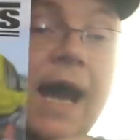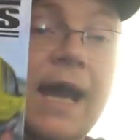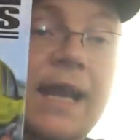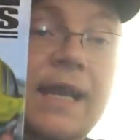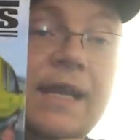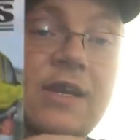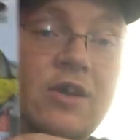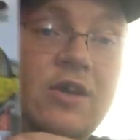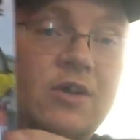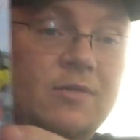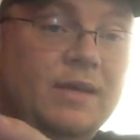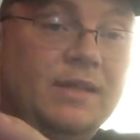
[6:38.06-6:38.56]
I
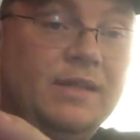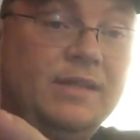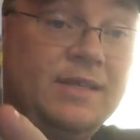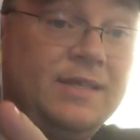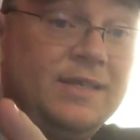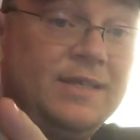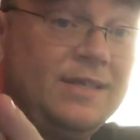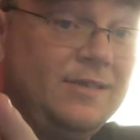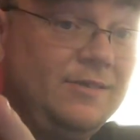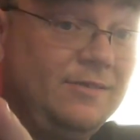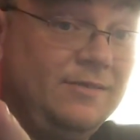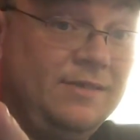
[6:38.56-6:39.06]
didn't know about
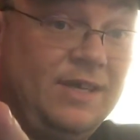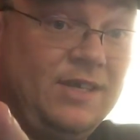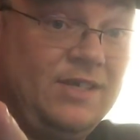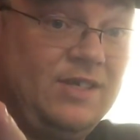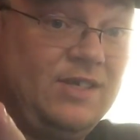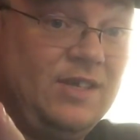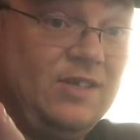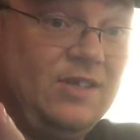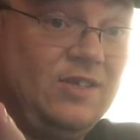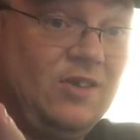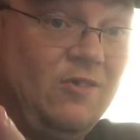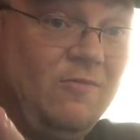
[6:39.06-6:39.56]
this until
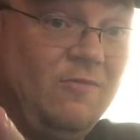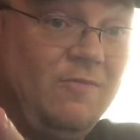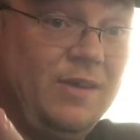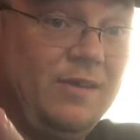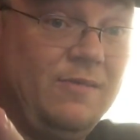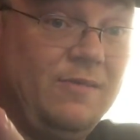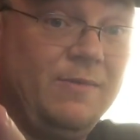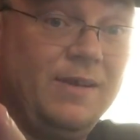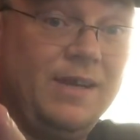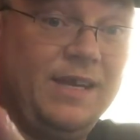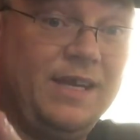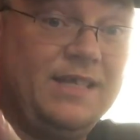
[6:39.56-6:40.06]
Dustin told
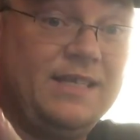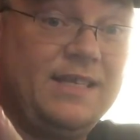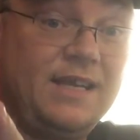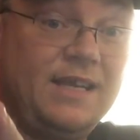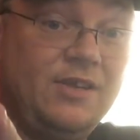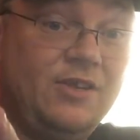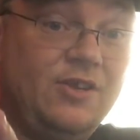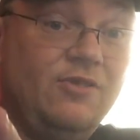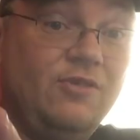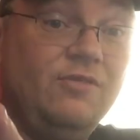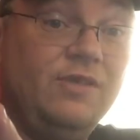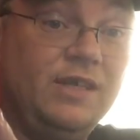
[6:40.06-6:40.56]
me. When he
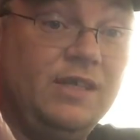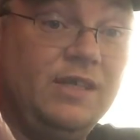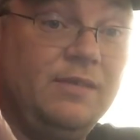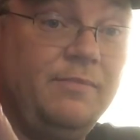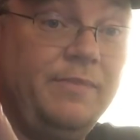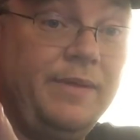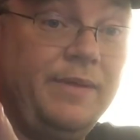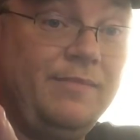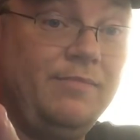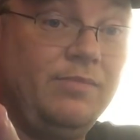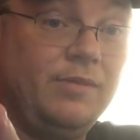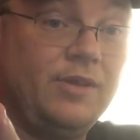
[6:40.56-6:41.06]
said, do you need the
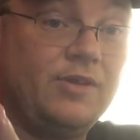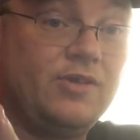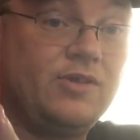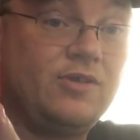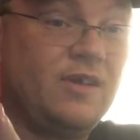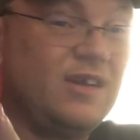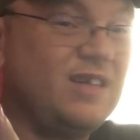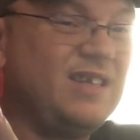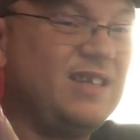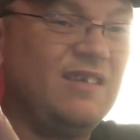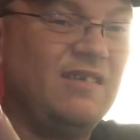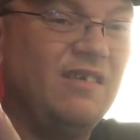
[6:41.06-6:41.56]
big
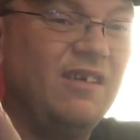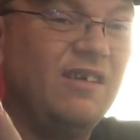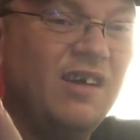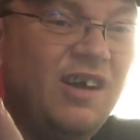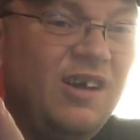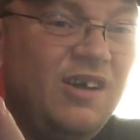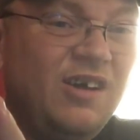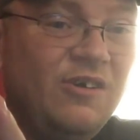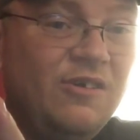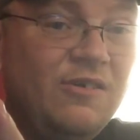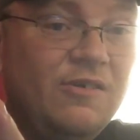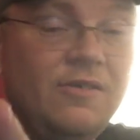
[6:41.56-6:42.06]
blister? I said,
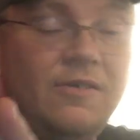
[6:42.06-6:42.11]
huh?